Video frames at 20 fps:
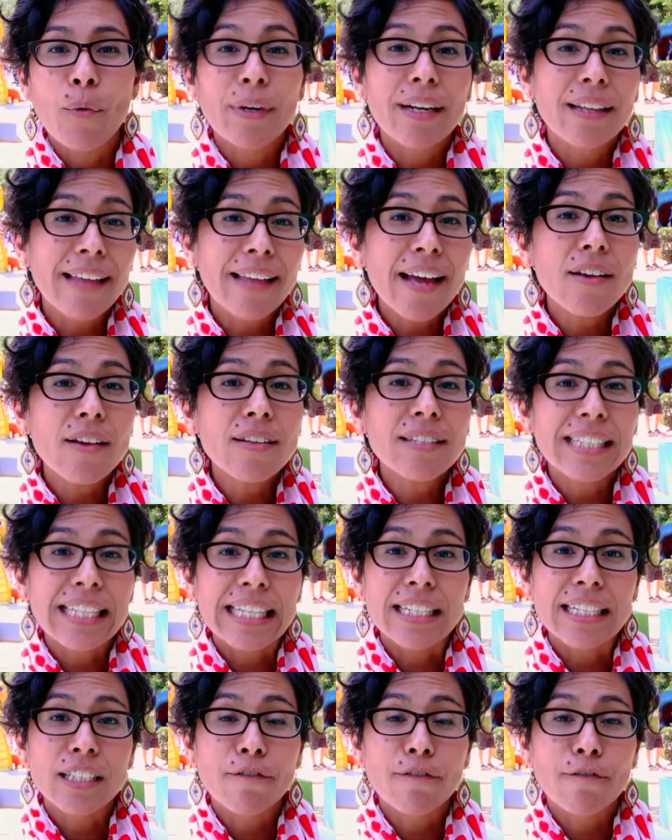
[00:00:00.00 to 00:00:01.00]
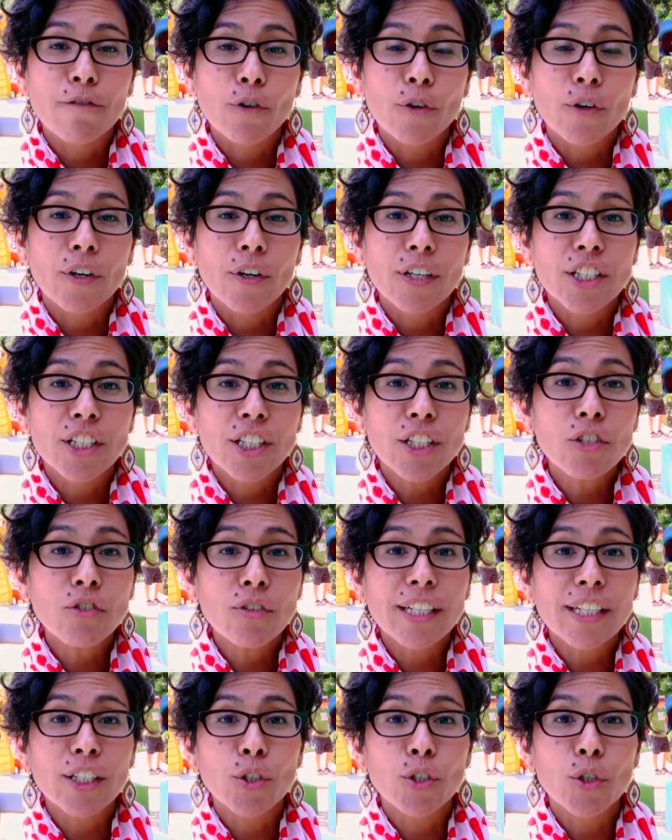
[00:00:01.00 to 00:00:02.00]
what it allows is for
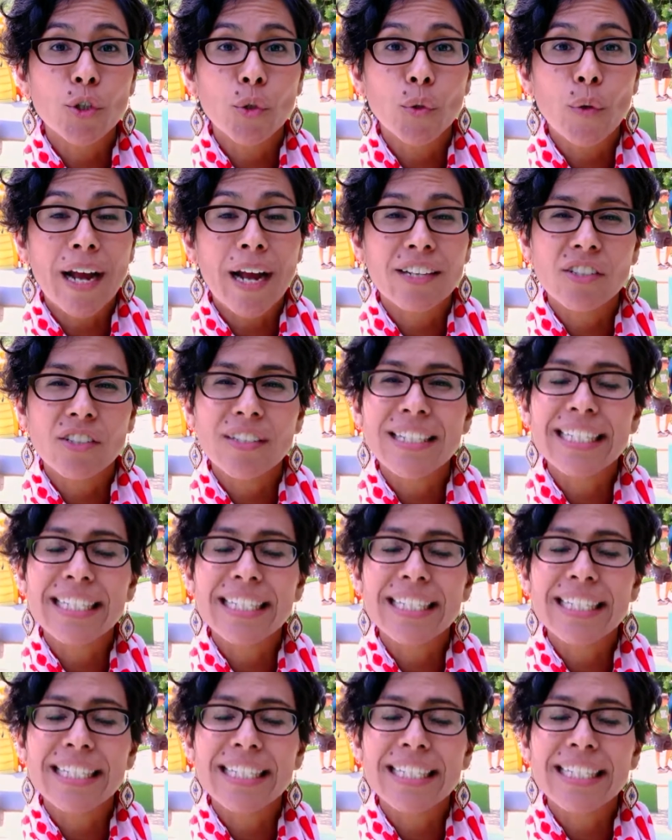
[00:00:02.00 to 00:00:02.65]
children to actually